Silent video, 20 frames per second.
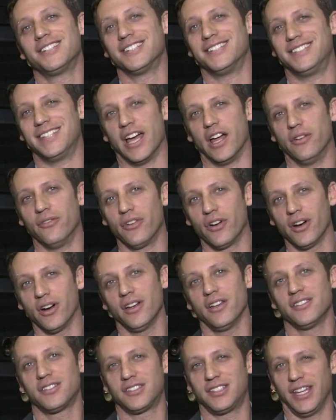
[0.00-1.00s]
to Denver
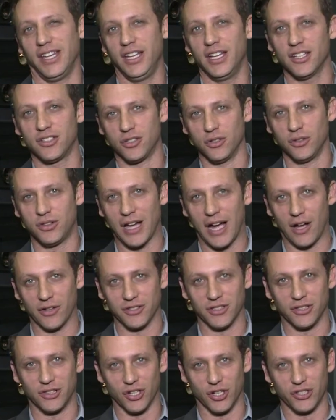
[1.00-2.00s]
CEDIA
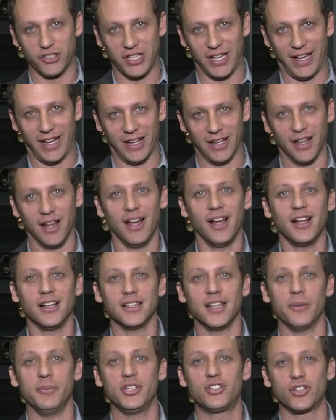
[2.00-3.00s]
2013.
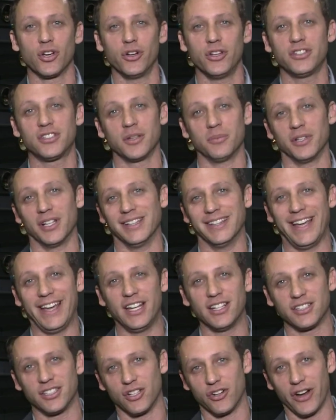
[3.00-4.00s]
Let me show you some of the
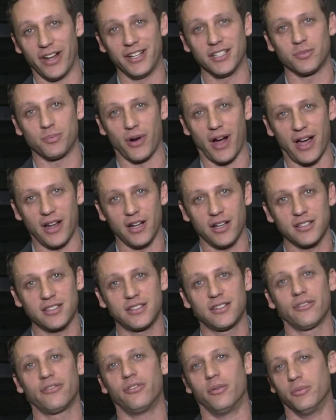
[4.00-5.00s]
latest and greatest
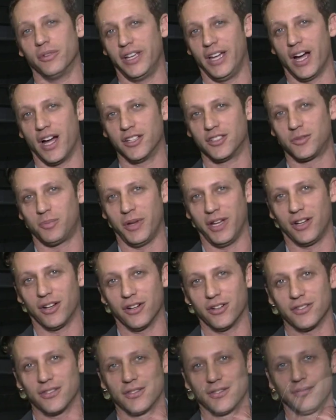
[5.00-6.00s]
products from Leon
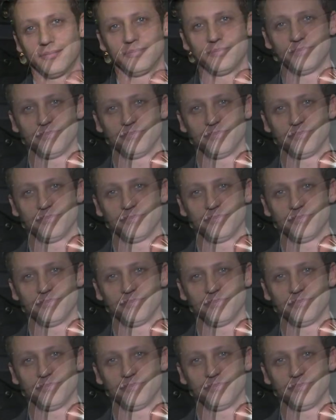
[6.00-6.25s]
Speakers.